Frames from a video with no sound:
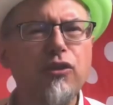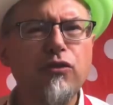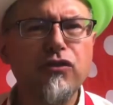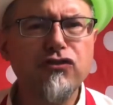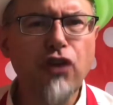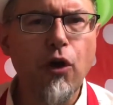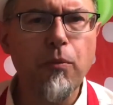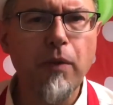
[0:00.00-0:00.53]

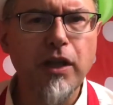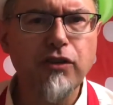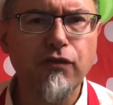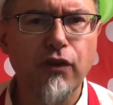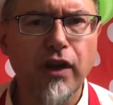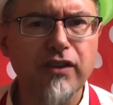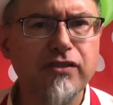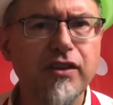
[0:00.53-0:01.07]
so much
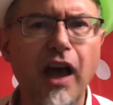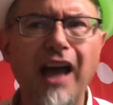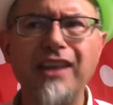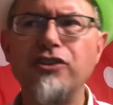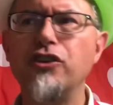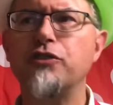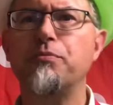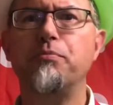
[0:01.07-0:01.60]
for us, not
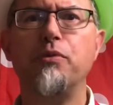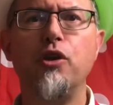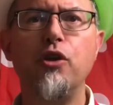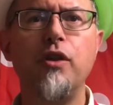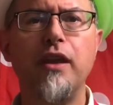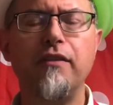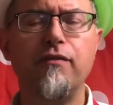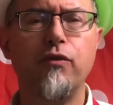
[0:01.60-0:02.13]
just
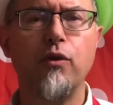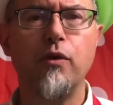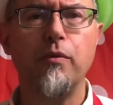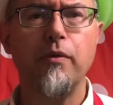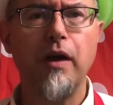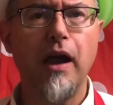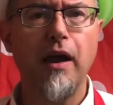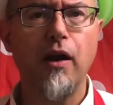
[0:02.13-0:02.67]
beauty for
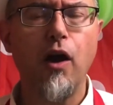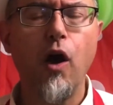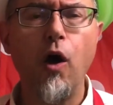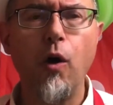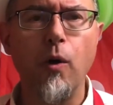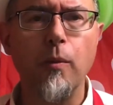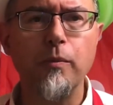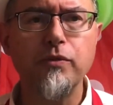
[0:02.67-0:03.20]
our
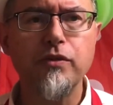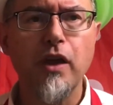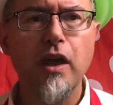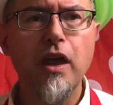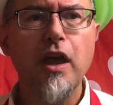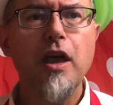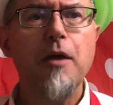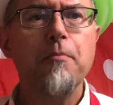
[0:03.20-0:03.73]
homes,
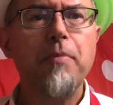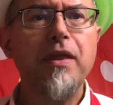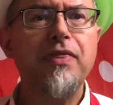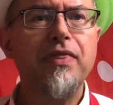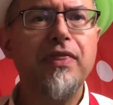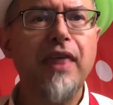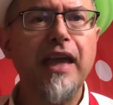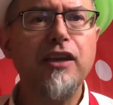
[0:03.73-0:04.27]
but
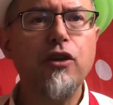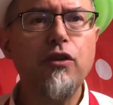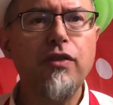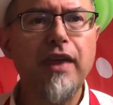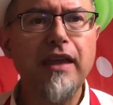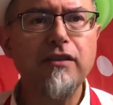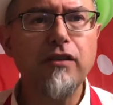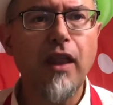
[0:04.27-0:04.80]
they do
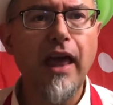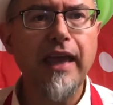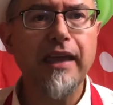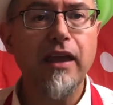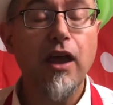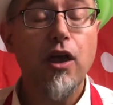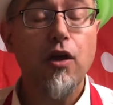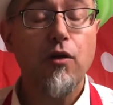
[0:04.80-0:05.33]
things like
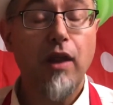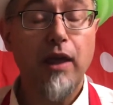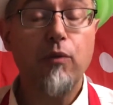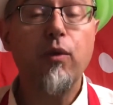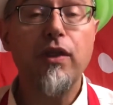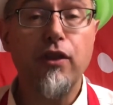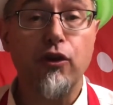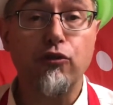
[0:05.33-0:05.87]

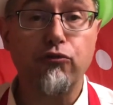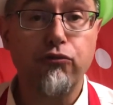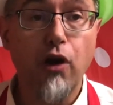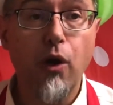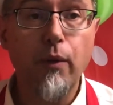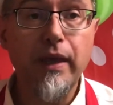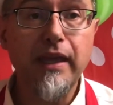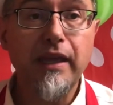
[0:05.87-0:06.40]
when they're
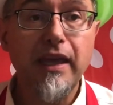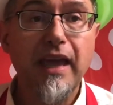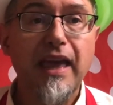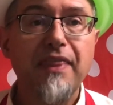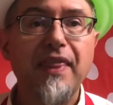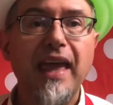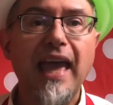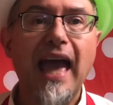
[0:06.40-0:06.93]
growing,
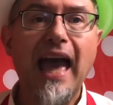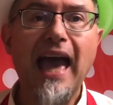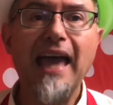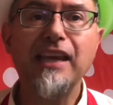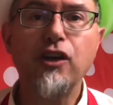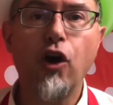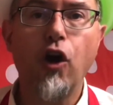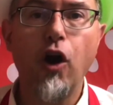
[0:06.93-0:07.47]
they
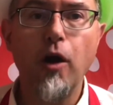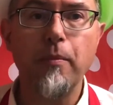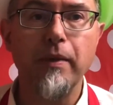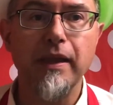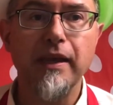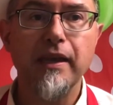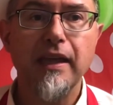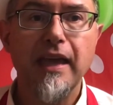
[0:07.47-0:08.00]
hide carbon,
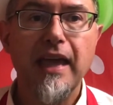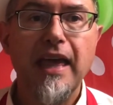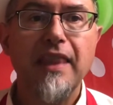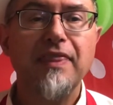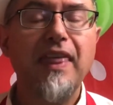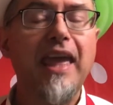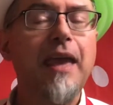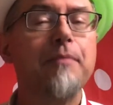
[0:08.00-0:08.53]

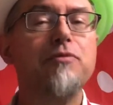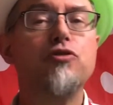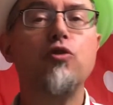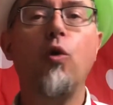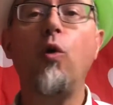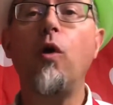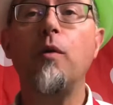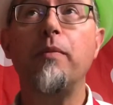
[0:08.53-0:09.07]
they
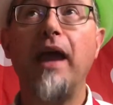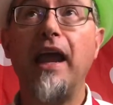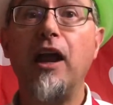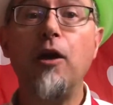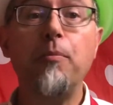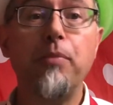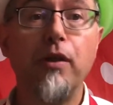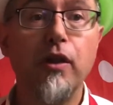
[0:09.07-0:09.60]
absorb
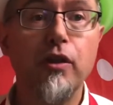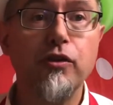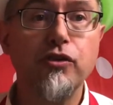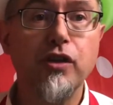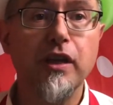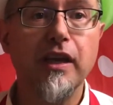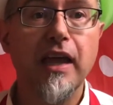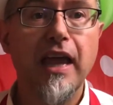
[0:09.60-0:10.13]
air
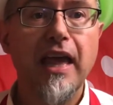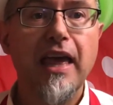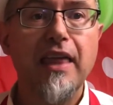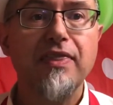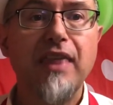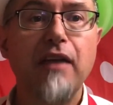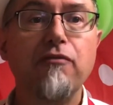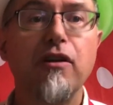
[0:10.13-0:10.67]
pollution,
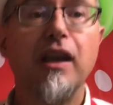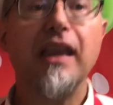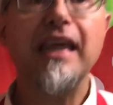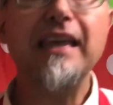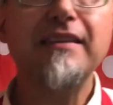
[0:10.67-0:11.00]
they release